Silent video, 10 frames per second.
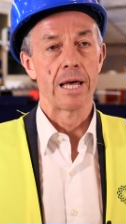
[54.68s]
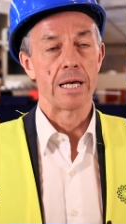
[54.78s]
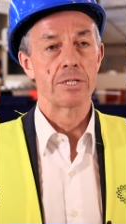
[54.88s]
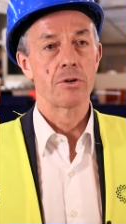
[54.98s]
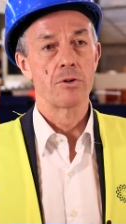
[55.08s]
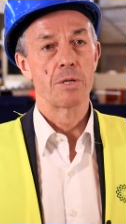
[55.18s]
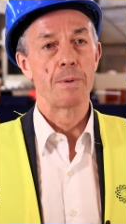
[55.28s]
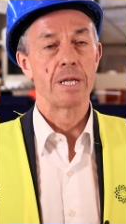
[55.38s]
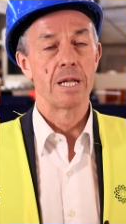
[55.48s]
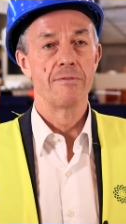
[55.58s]
that is going to
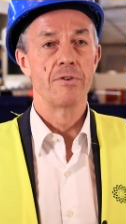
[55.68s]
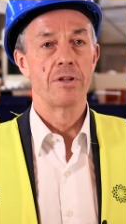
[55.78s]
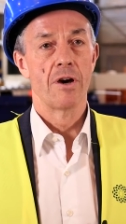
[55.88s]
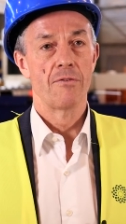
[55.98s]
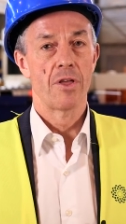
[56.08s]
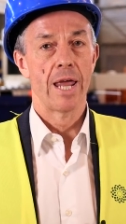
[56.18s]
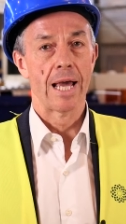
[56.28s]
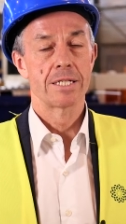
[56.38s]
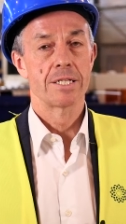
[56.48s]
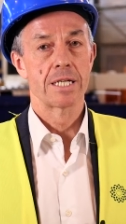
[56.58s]
be delivered over the
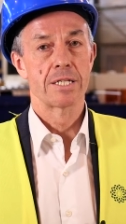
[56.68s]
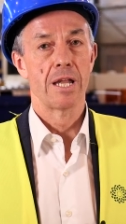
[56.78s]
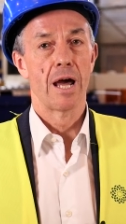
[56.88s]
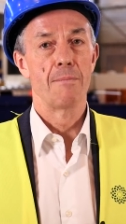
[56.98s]
next six to nine